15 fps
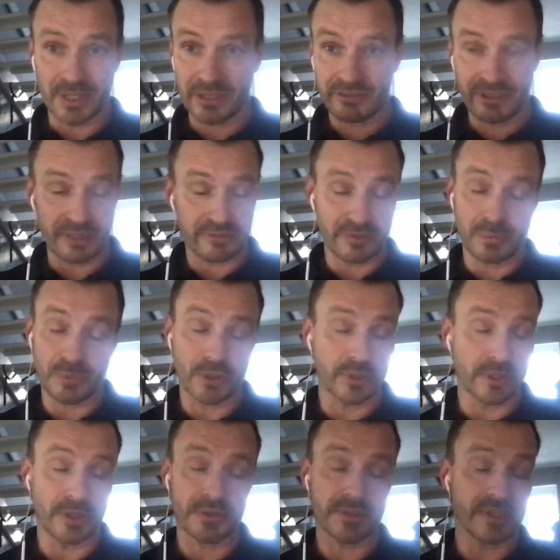If a
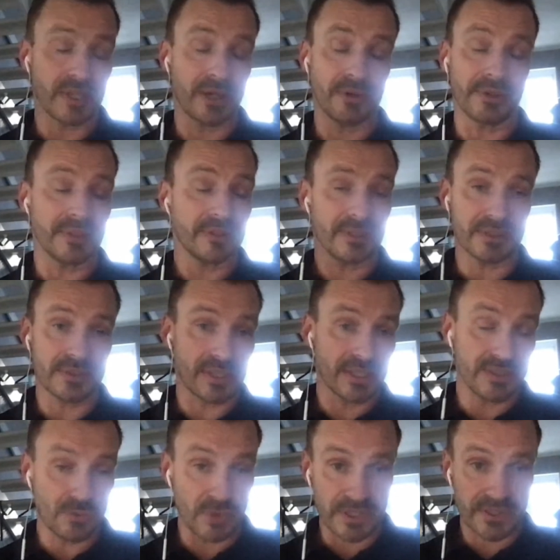pod goes down, it just
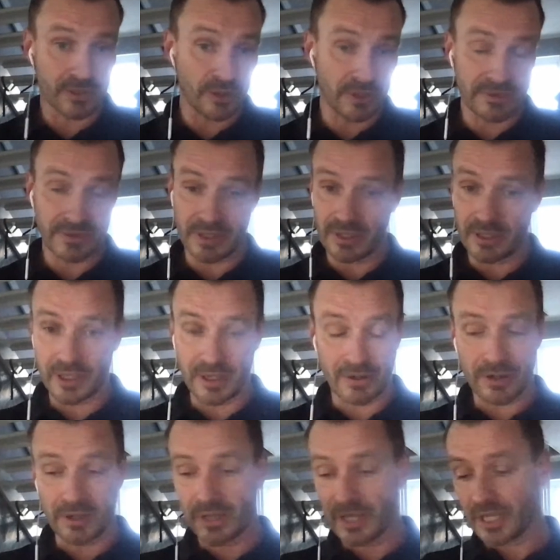gets restarted.
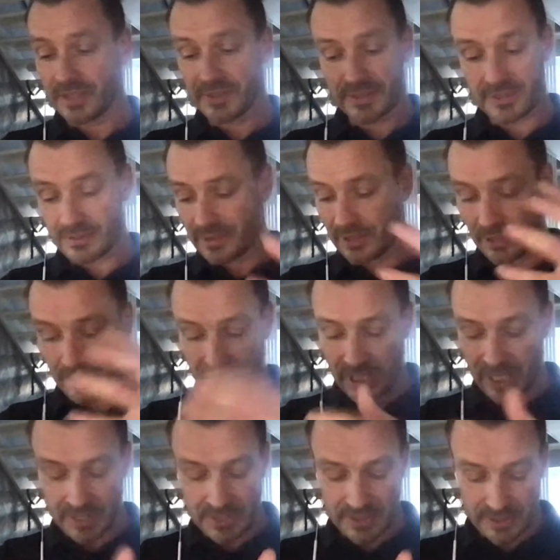There are nice,
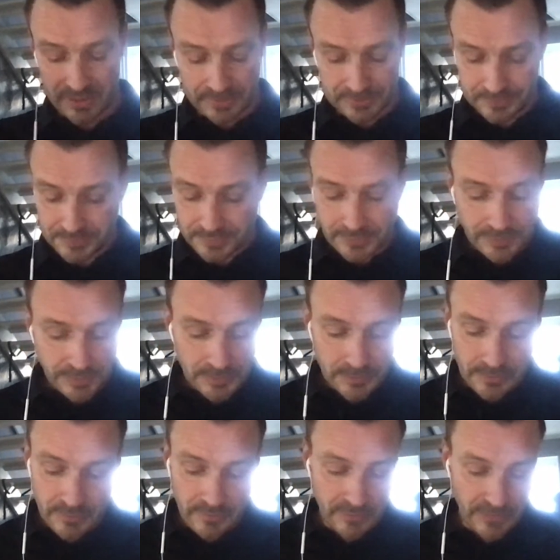catch.
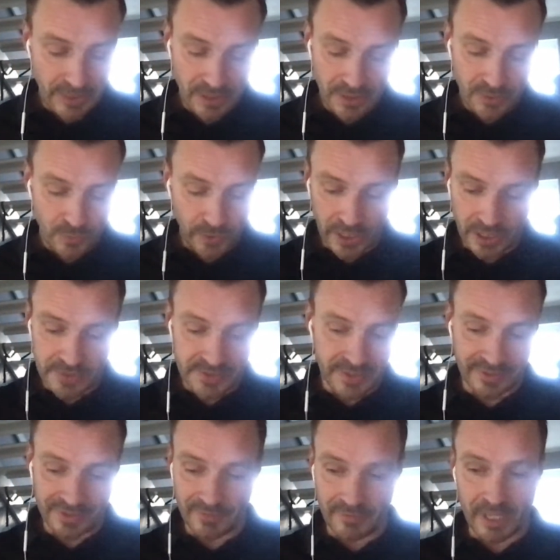When
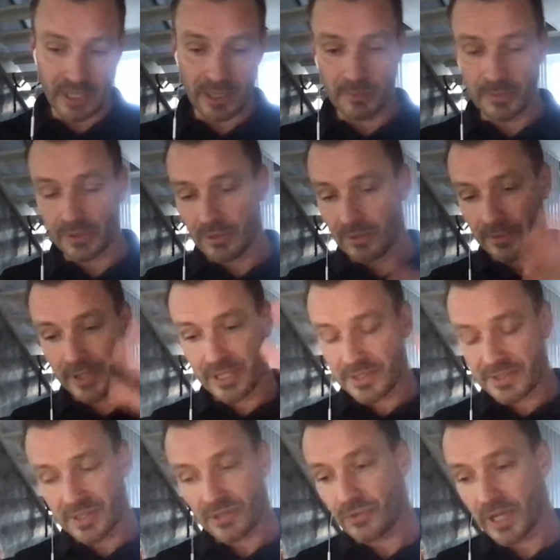is it available?
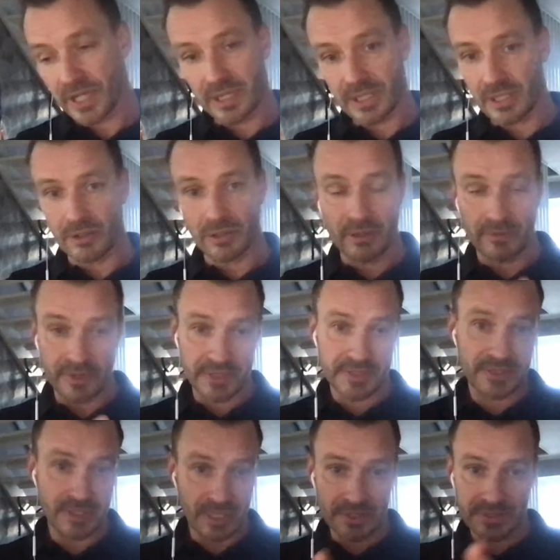When is it ready? All of
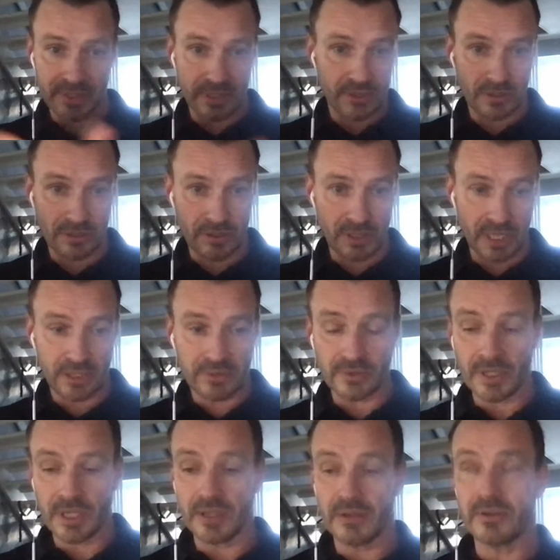these things that you connect
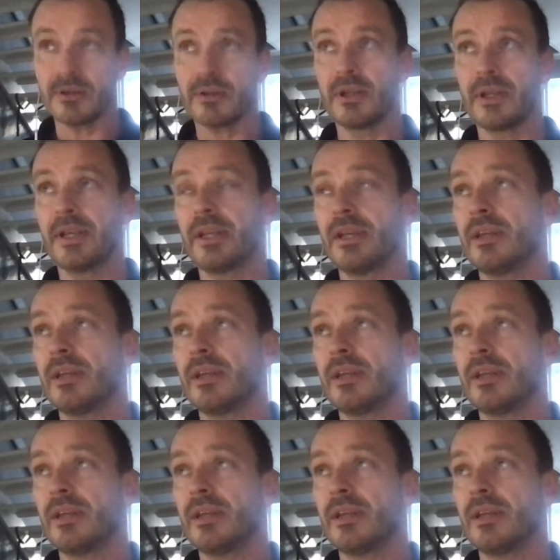together.